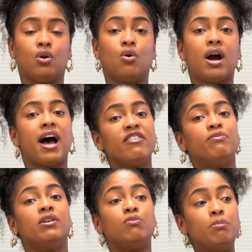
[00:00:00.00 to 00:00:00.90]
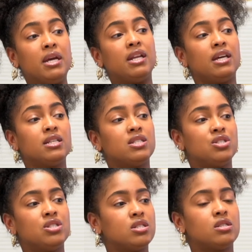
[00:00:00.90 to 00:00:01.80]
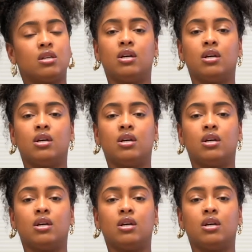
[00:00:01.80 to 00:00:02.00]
Or I've been meaning to just,